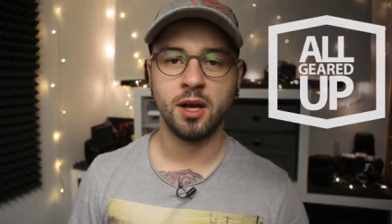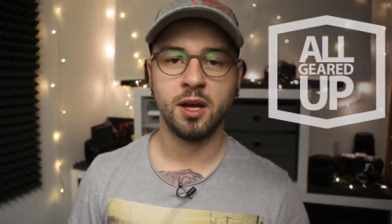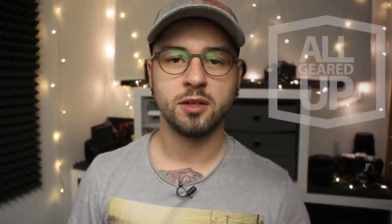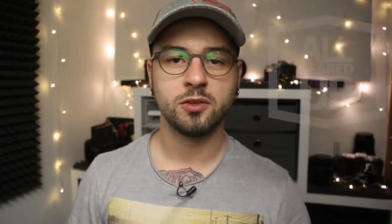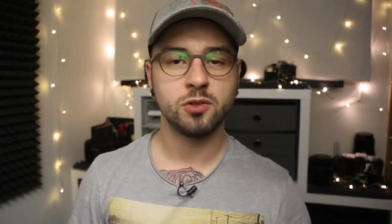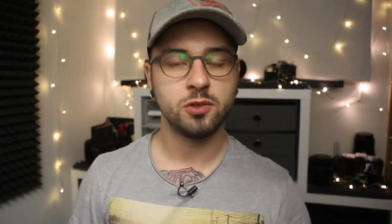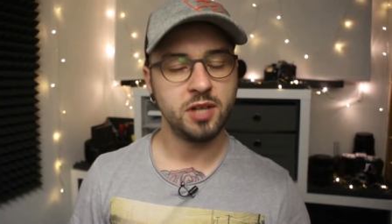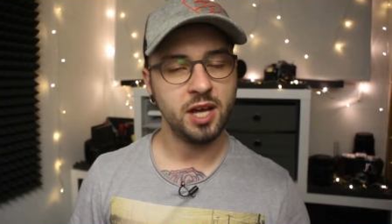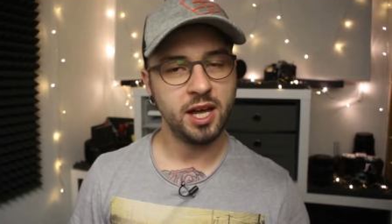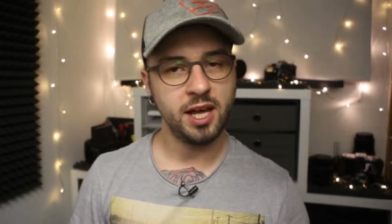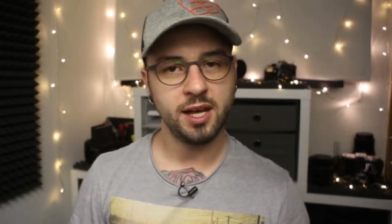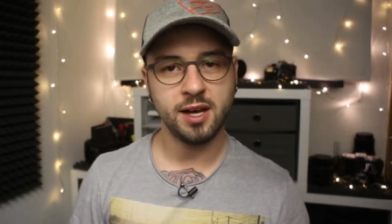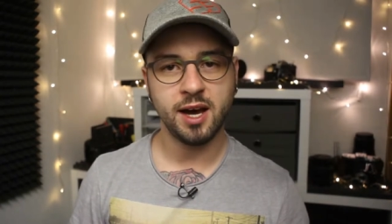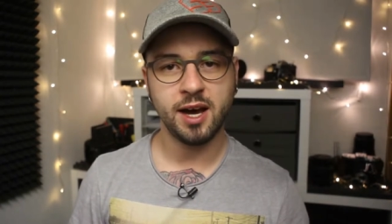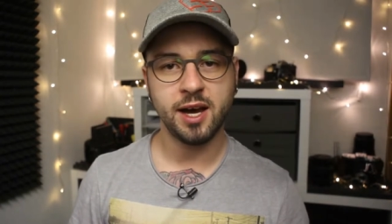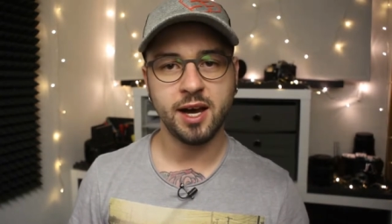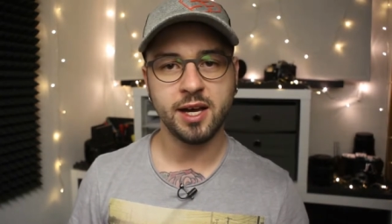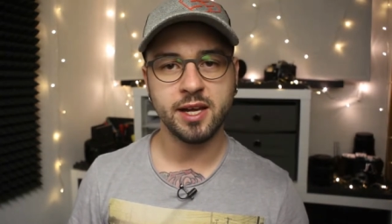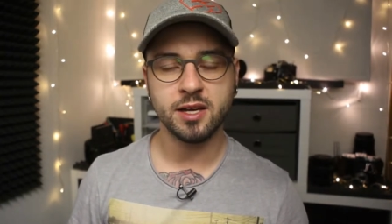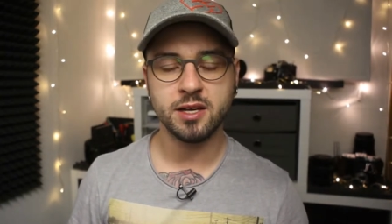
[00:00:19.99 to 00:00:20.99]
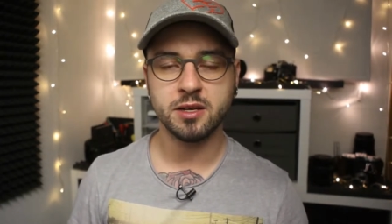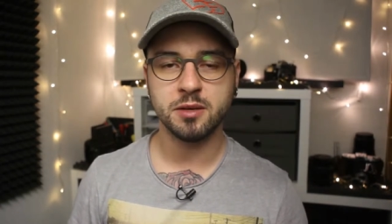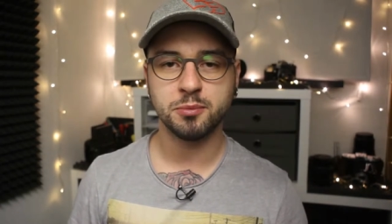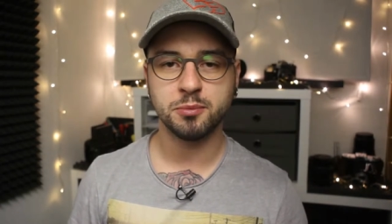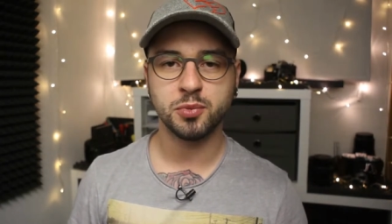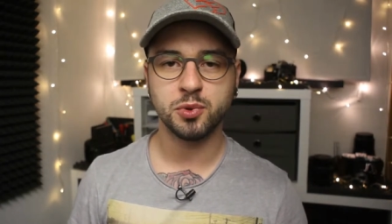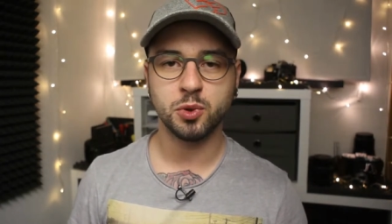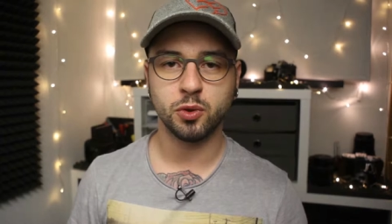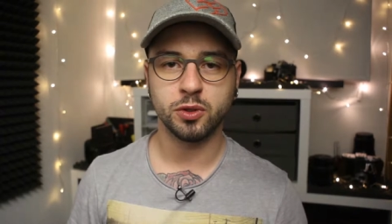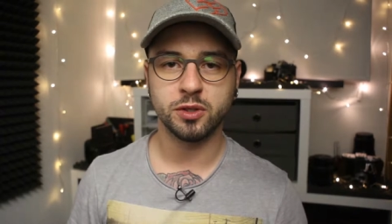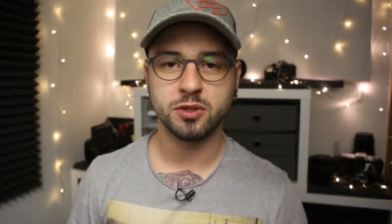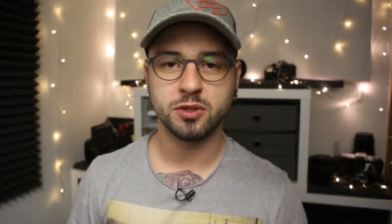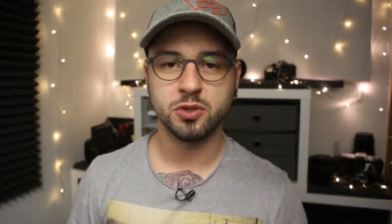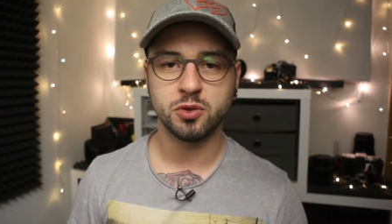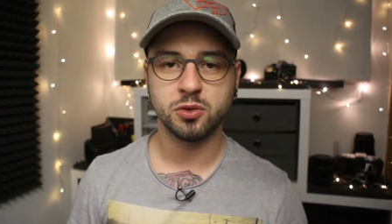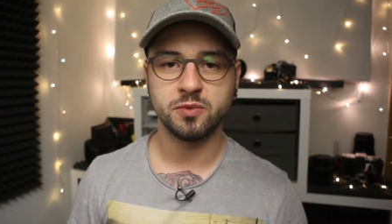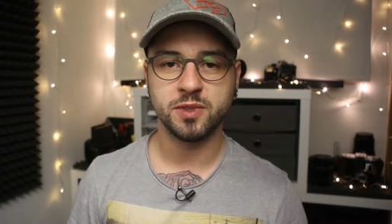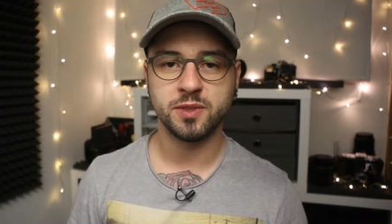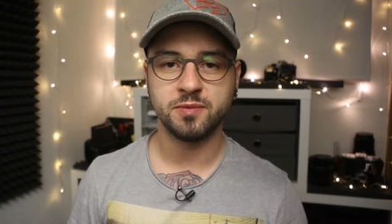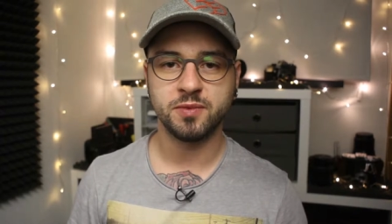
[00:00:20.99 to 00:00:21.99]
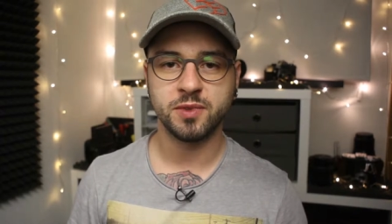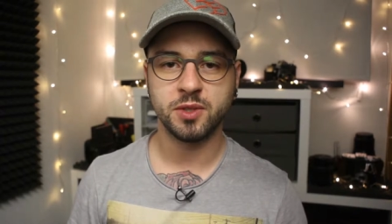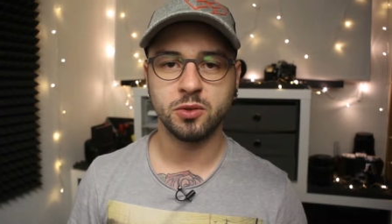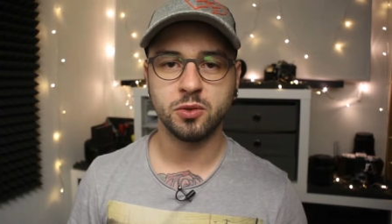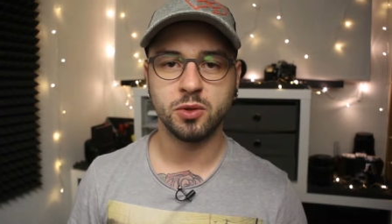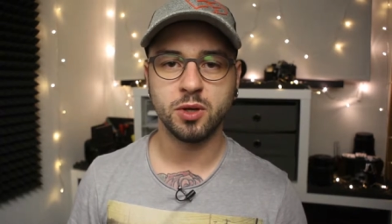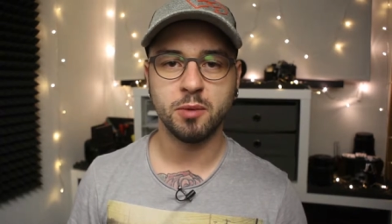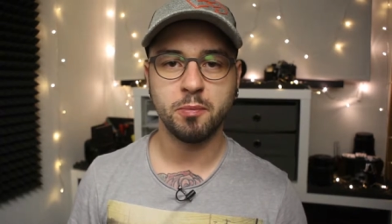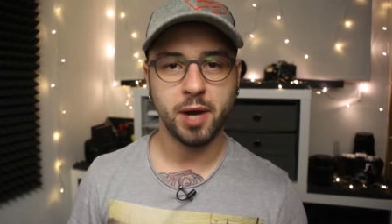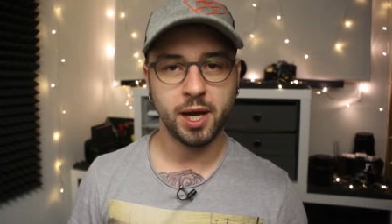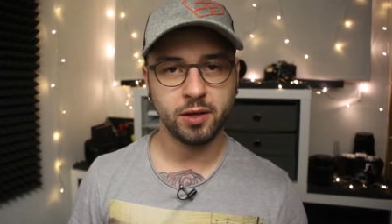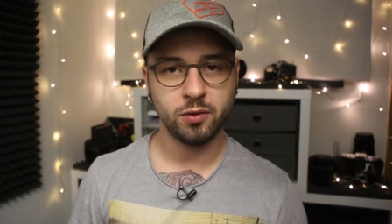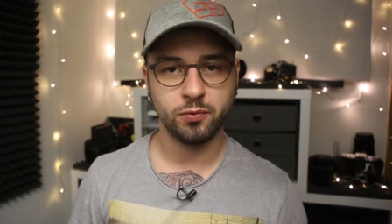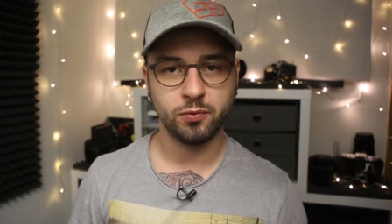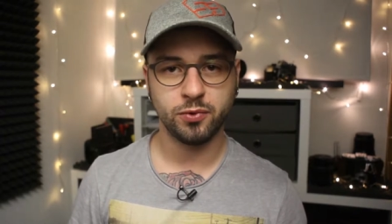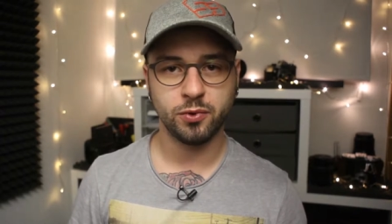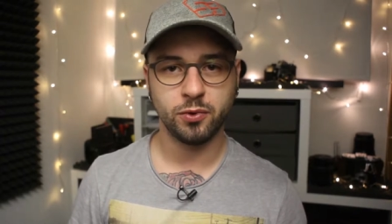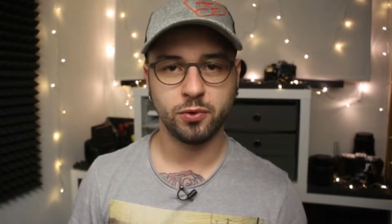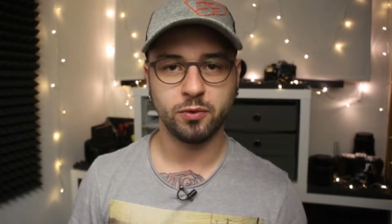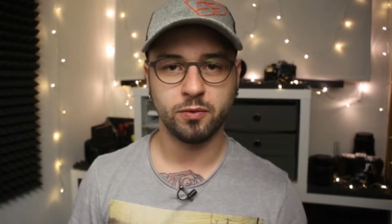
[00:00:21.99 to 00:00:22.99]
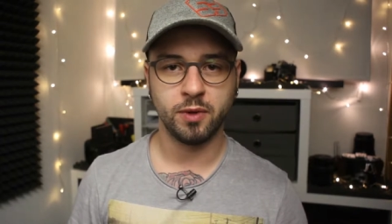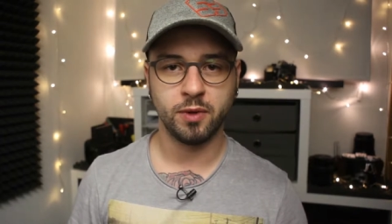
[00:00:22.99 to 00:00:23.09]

Today I am going to review a microphone.